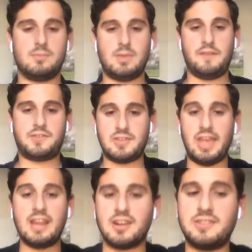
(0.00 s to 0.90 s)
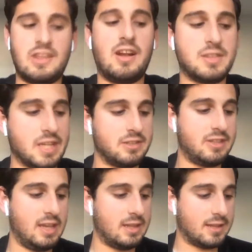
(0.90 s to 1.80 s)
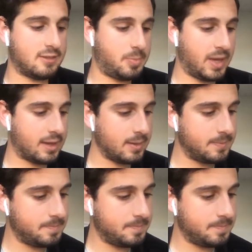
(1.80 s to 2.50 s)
If Slater is there at 13, that's the pick.